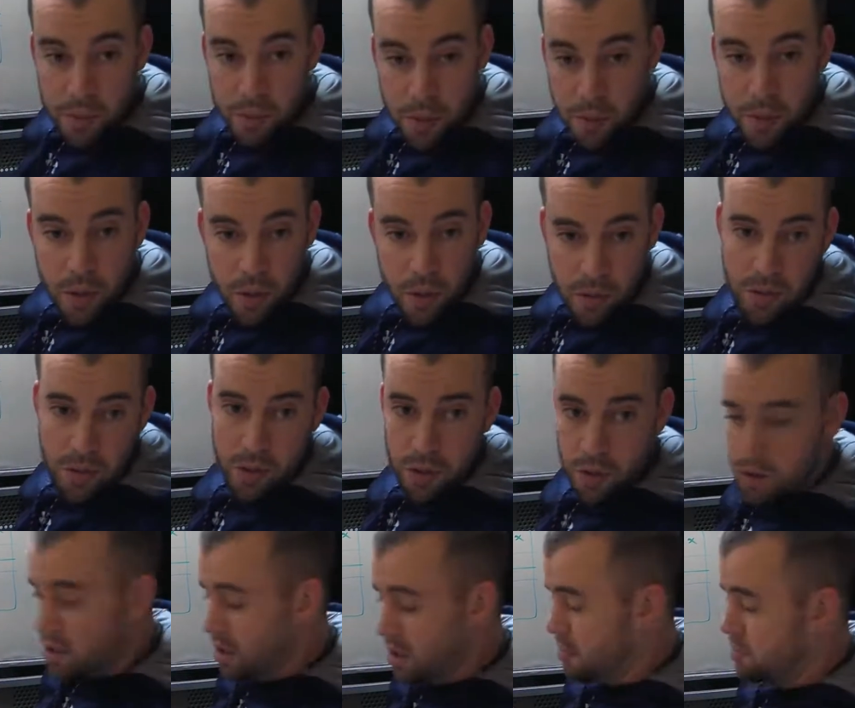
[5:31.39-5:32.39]
Maybe your
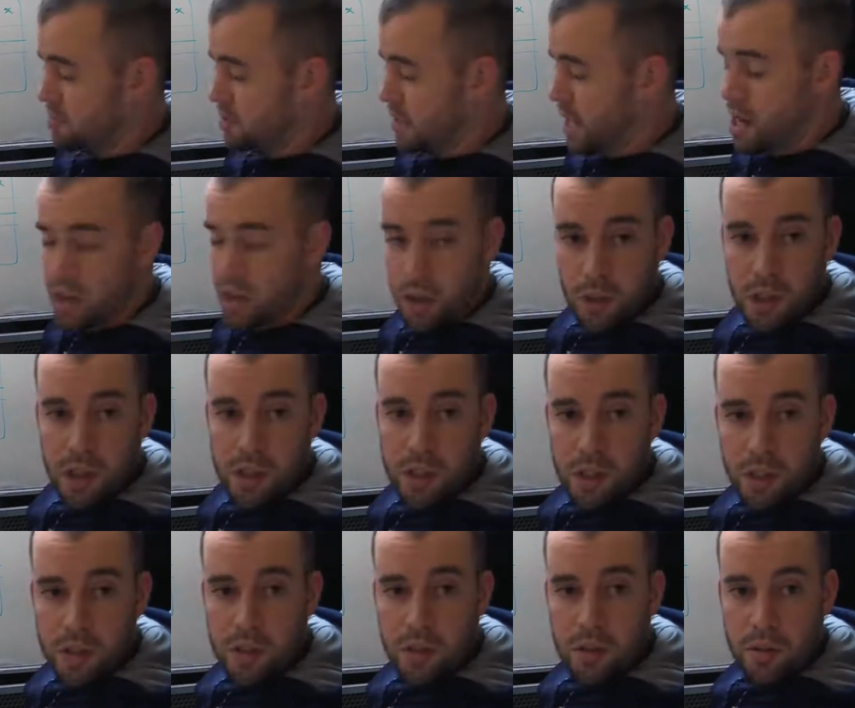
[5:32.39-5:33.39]
team's that good
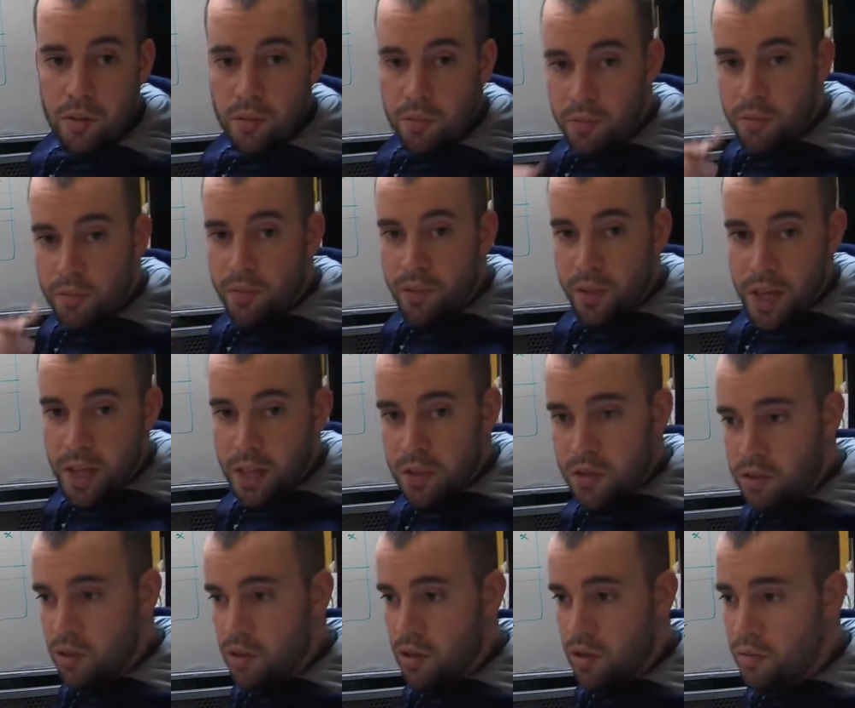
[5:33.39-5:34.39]
that they can
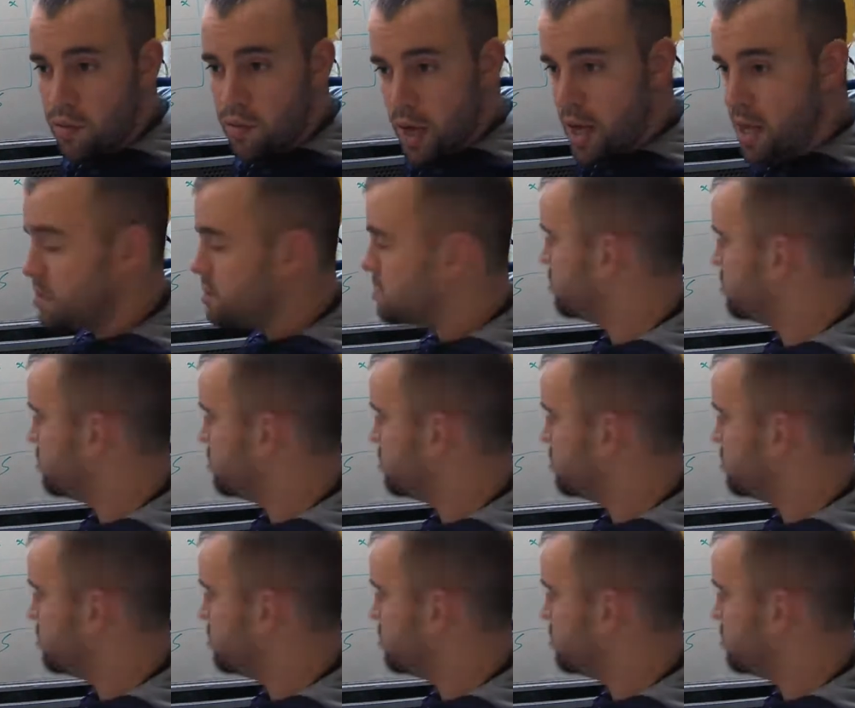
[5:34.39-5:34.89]
serve and